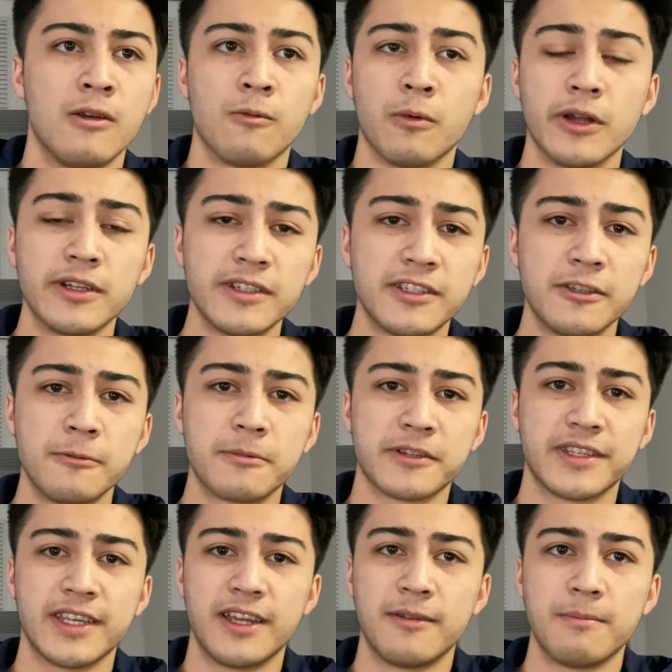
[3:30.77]
1 to
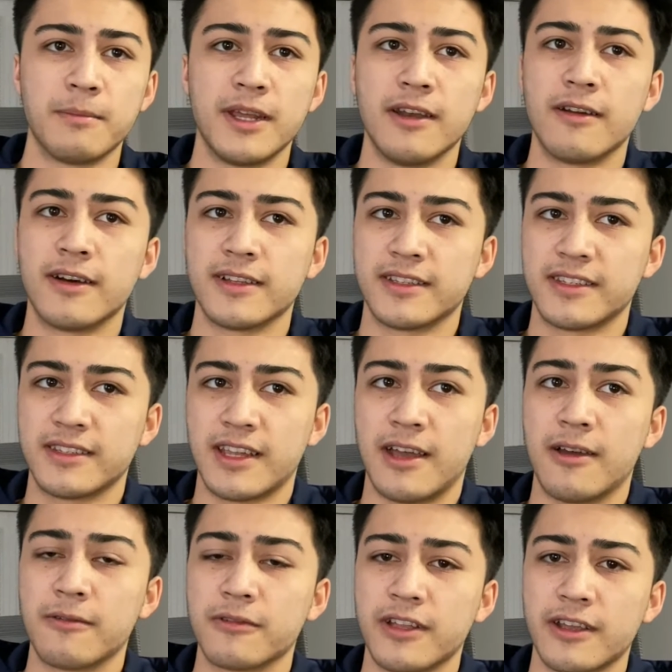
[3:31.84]
2% may not
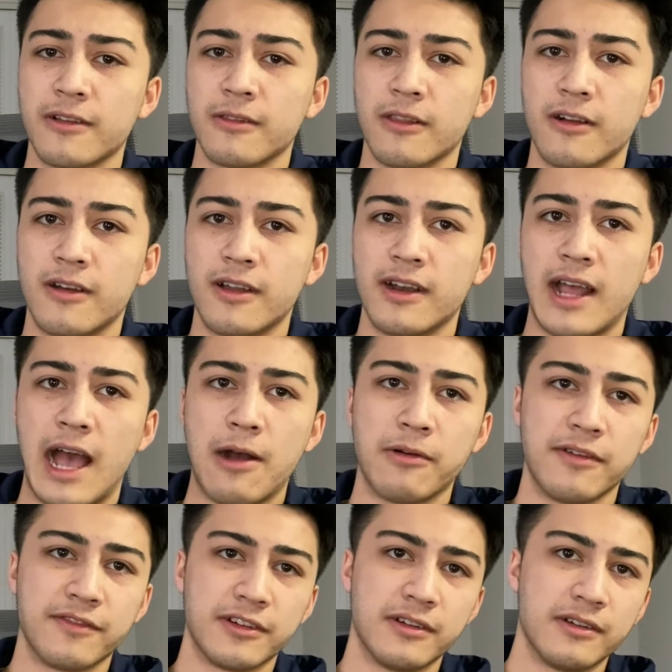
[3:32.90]
sound like a lot,
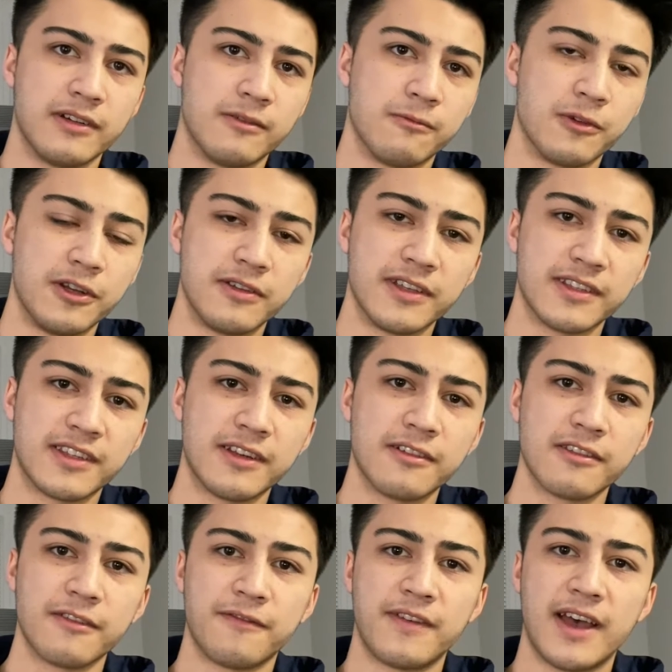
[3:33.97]
however, when you consider the
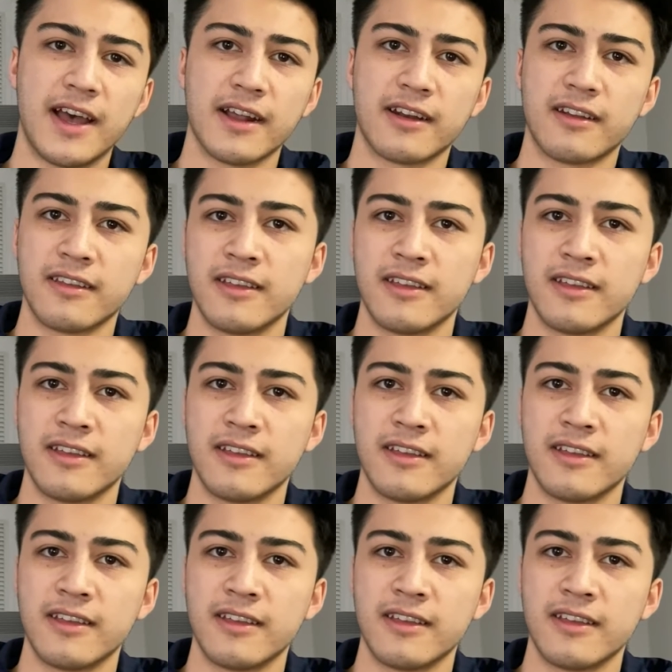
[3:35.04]
fact